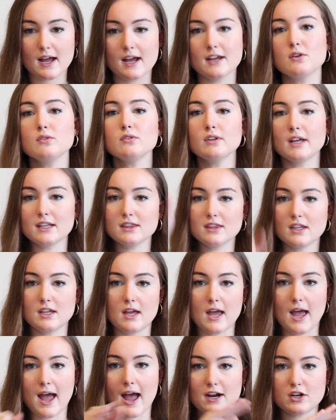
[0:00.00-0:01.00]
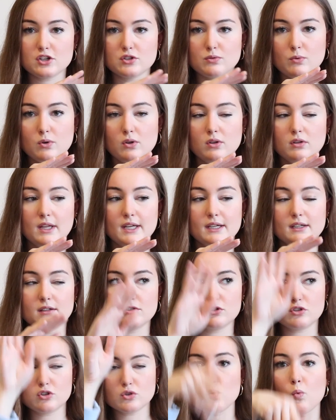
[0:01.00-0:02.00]
I don't like the actual like
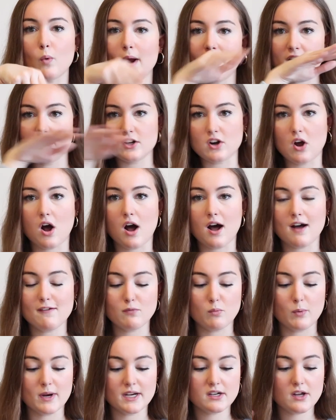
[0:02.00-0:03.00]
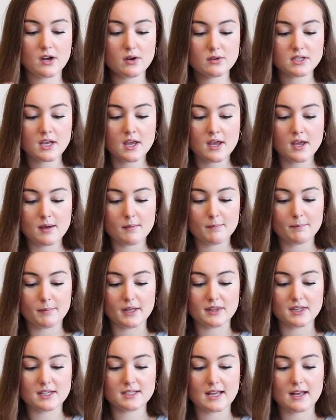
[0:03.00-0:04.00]
squared off windows,
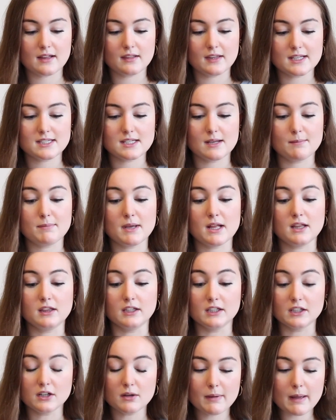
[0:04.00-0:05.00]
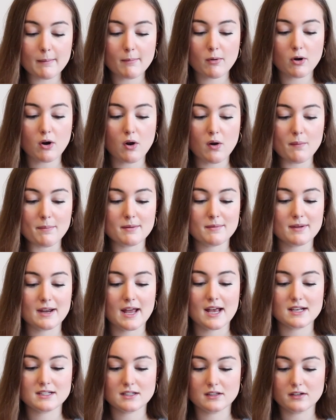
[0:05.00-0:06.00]
but this lets it be a little bit more open, but
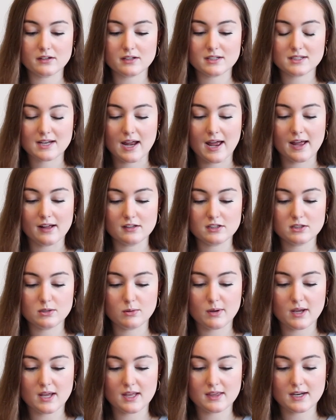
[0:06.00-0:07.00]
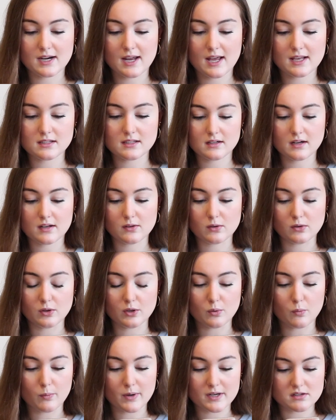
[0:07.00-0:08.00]
it has a little style to it. And then it another
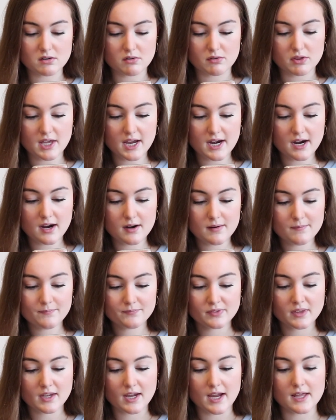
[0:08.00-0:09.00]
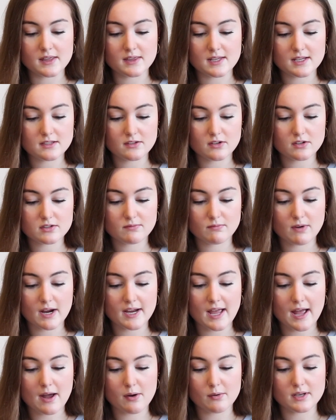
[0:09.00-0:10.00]
little window there. And this looks
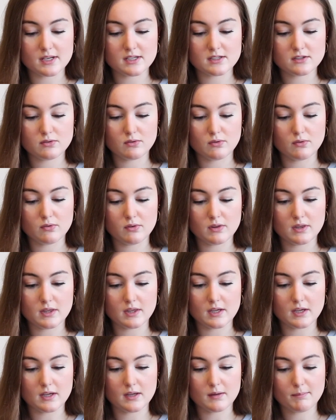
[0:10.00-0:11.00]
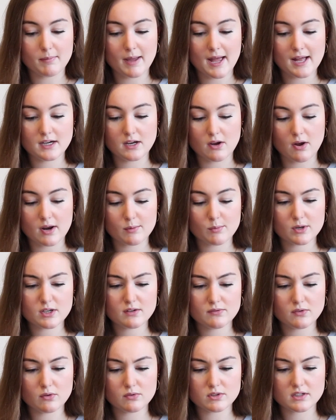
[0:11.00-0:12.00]
right out into the patio. I
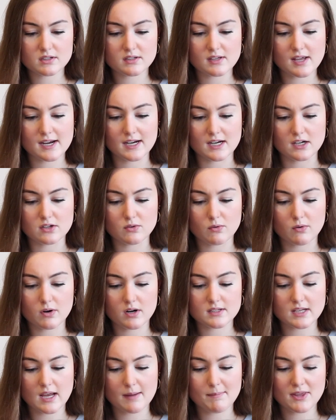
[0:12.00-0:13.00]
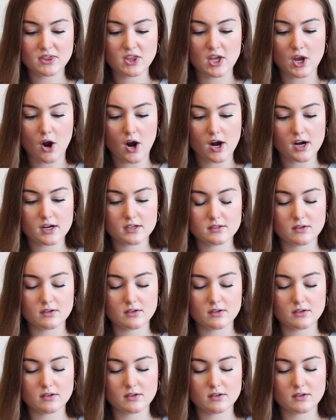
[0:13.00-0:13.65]
wonder if those are sliding doors. I bet they are.